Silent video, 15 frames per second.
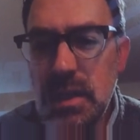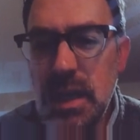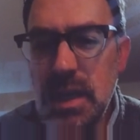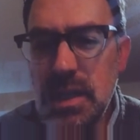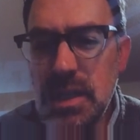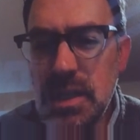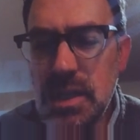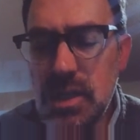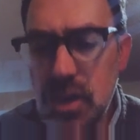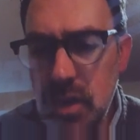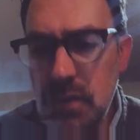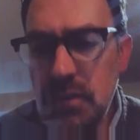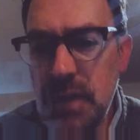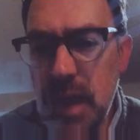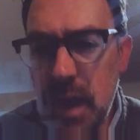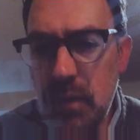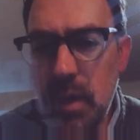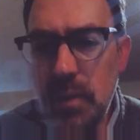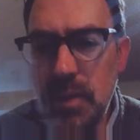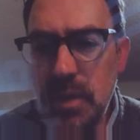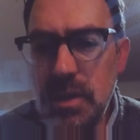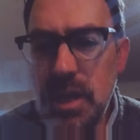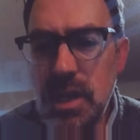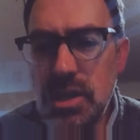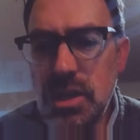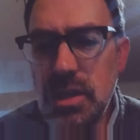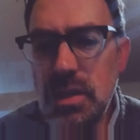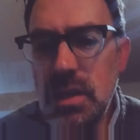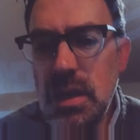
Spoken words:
they deserve that reputation